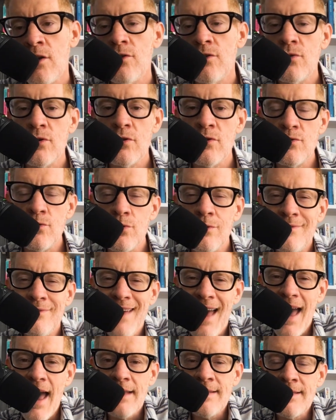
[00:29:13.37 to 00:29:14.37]
you can sort of
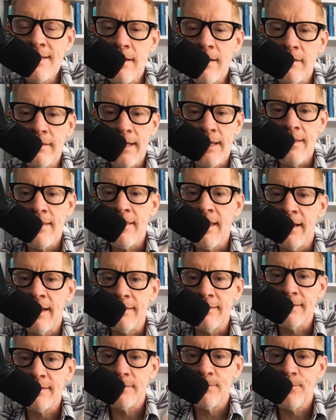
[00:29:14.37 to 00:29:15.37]
escalate
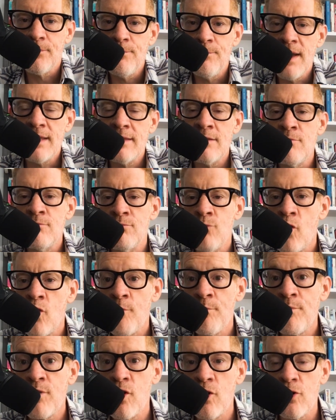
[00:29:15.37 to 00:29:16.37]
things, make them
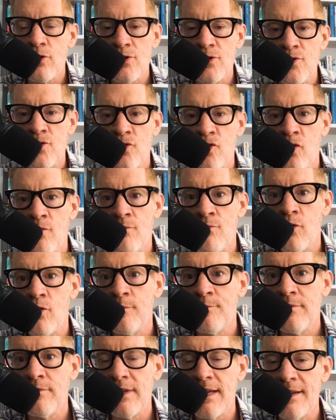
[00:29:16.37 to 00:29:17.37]
more personal, more
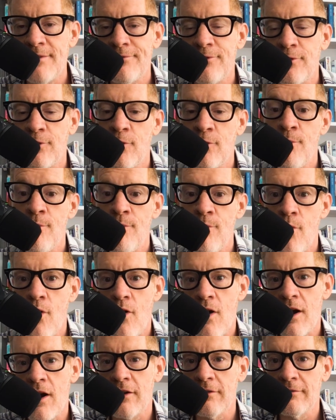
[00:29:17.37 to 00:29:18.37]
playful, more